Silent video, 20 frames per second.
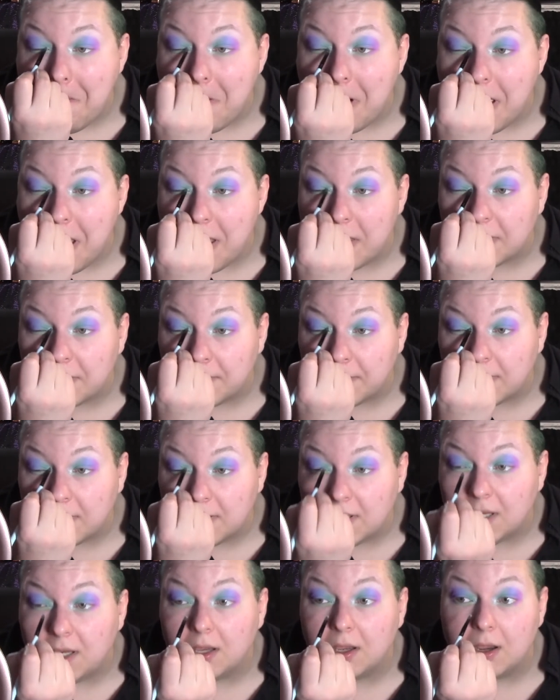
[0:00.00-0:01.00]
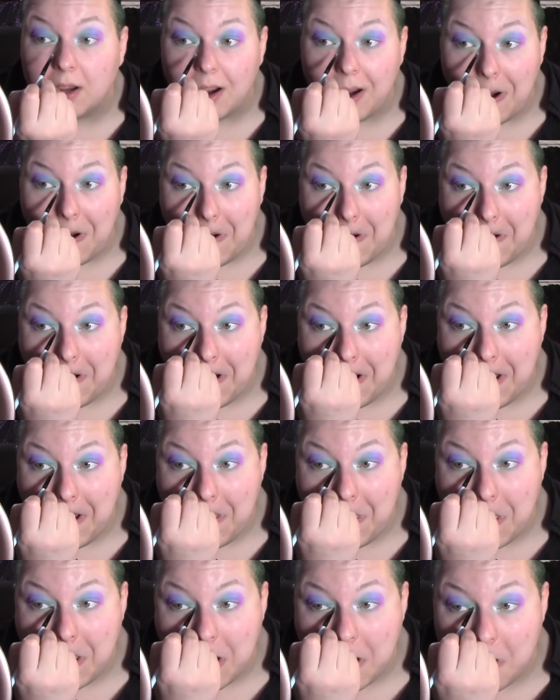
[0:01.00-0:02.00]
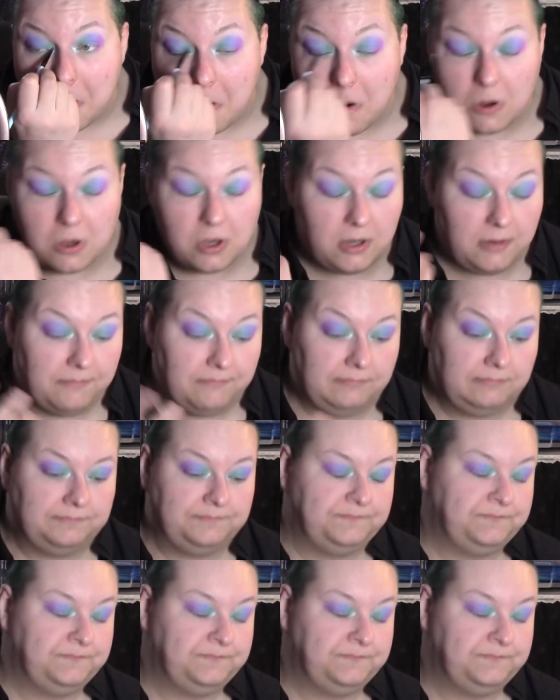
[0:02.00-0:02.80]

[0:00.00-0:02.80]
but it's pretty. Well, in the inner corner.